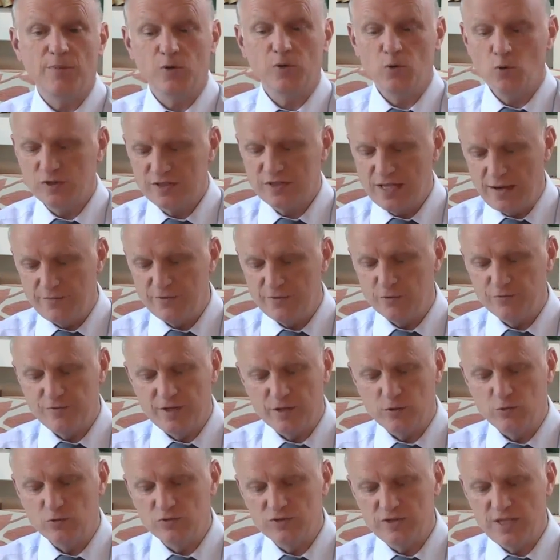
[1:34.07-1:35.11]
We'll always have your
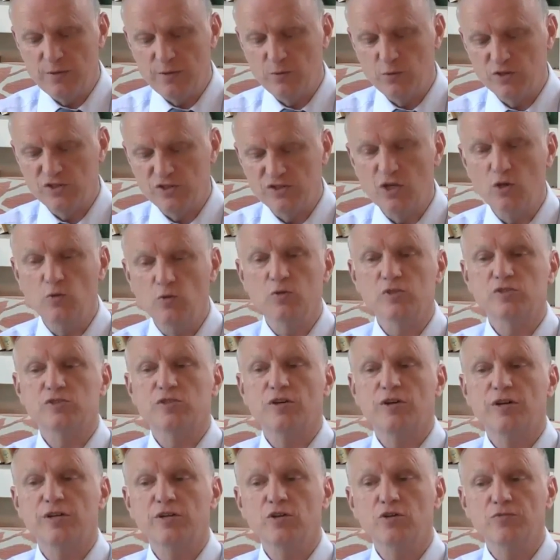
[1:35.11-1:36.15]
records there, always know what's
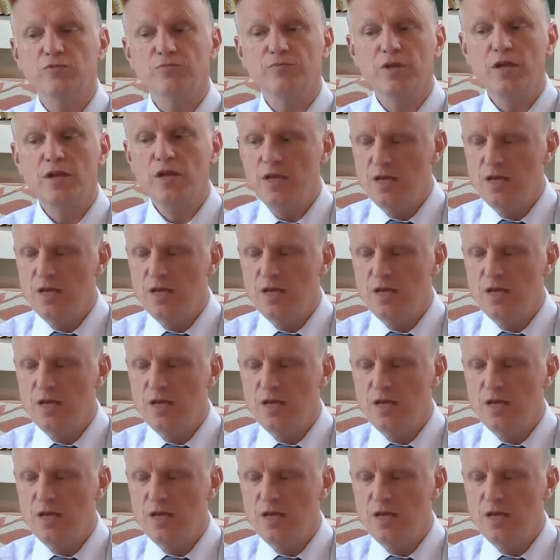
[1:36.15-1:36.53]
going on.